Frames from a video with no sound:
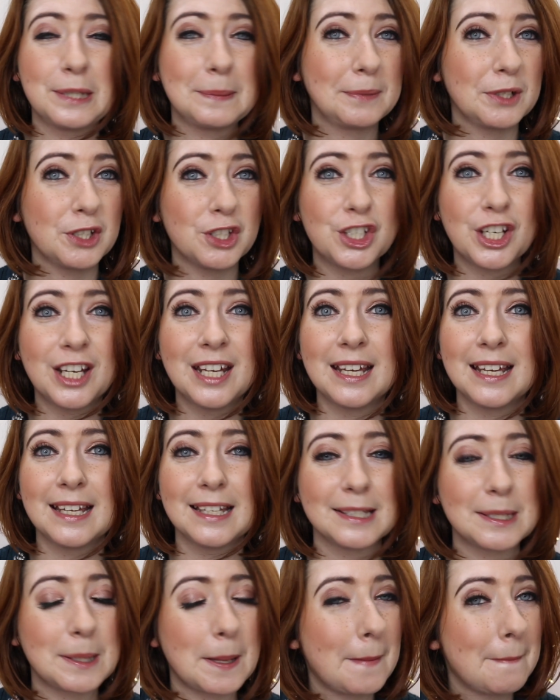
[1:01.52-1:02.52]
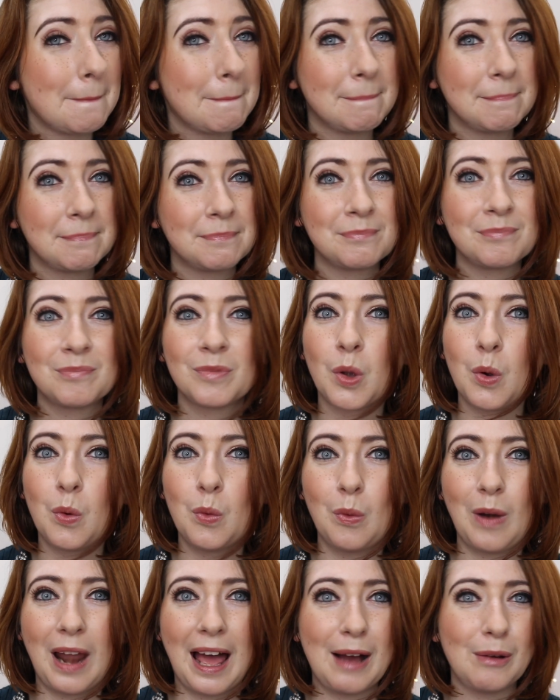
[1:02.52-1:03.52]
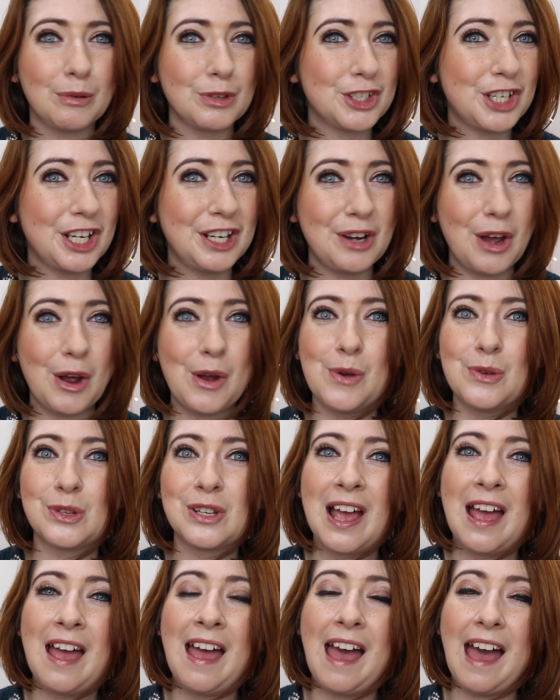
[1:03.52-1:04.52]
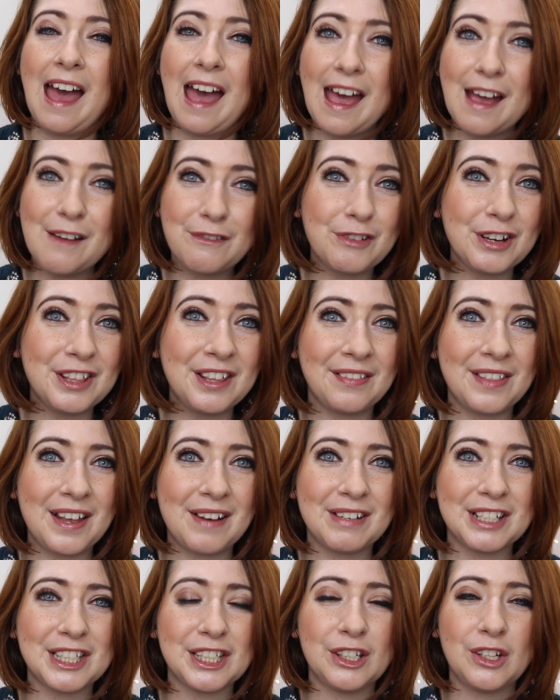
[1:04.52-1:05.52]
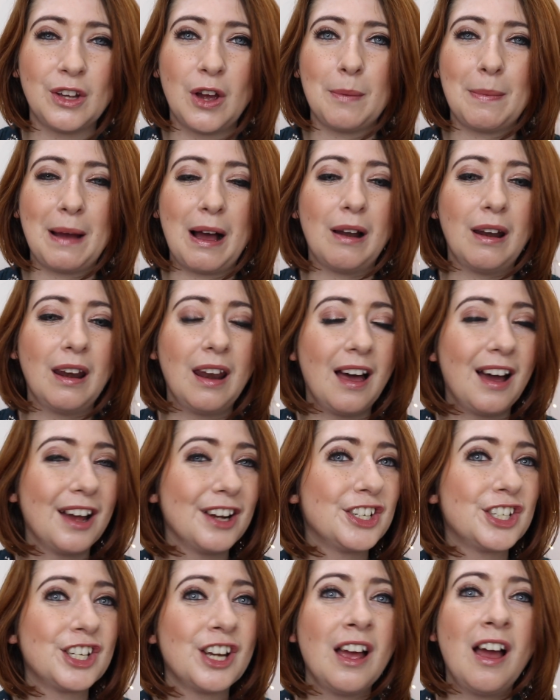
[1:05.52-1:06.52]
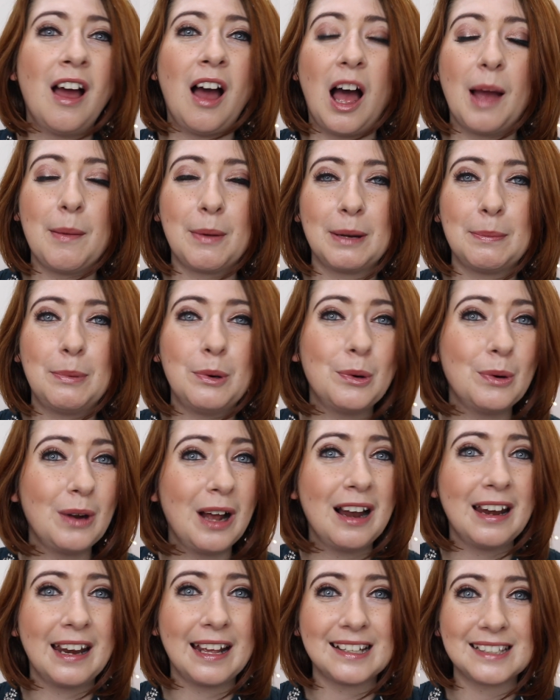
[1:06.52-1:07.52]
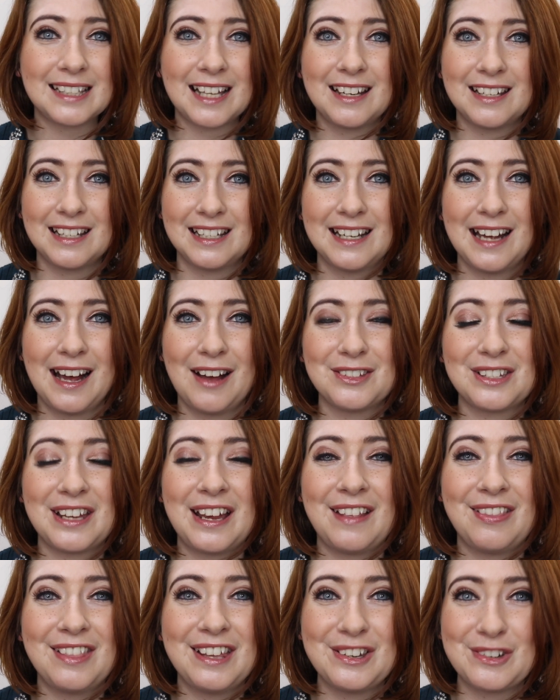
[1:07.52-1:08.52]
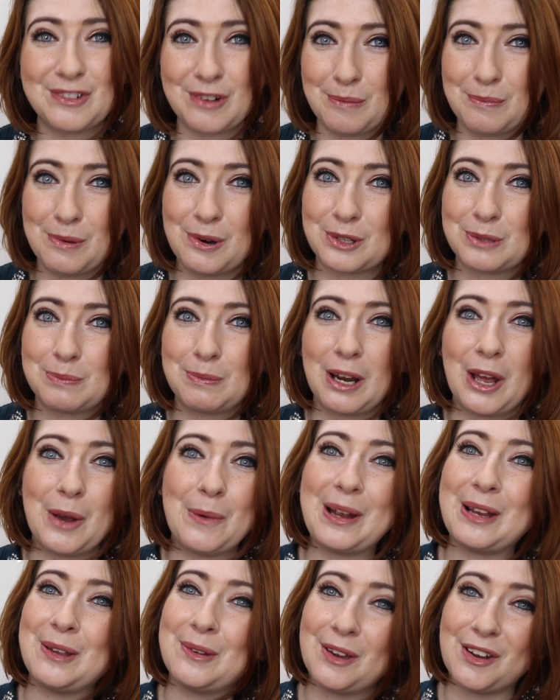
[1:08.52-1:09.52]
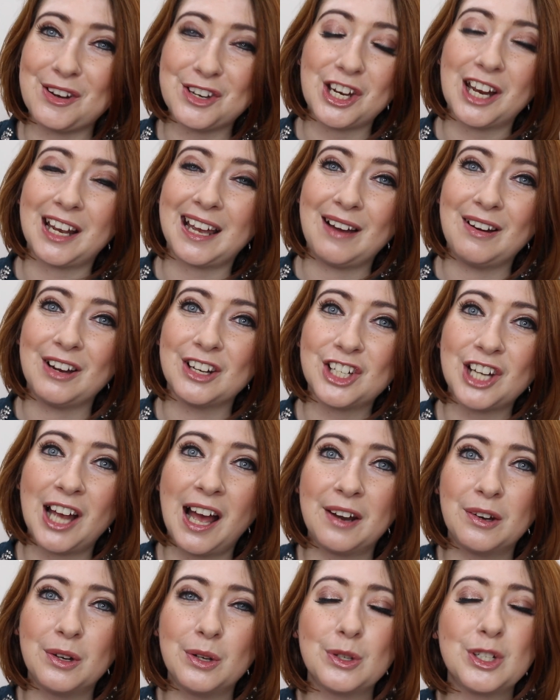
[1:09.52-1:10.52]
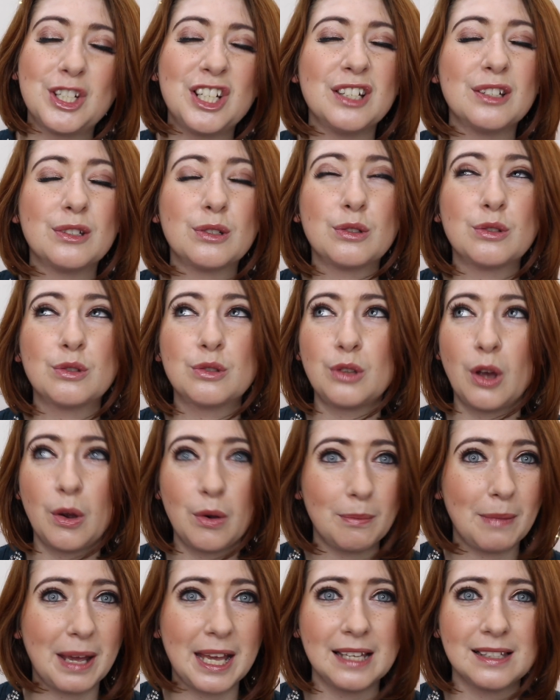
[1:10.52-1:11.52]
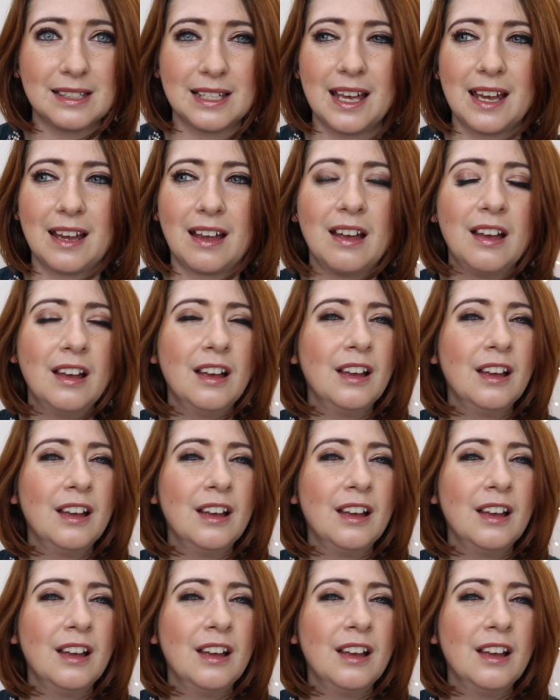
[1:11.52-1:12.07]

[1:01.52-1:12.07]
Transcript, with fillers: but she is all out. She knows everything there is to know about Lush. I'm going to put all her links and details in the drop box below where you can go and check out her channel. She's so amazing.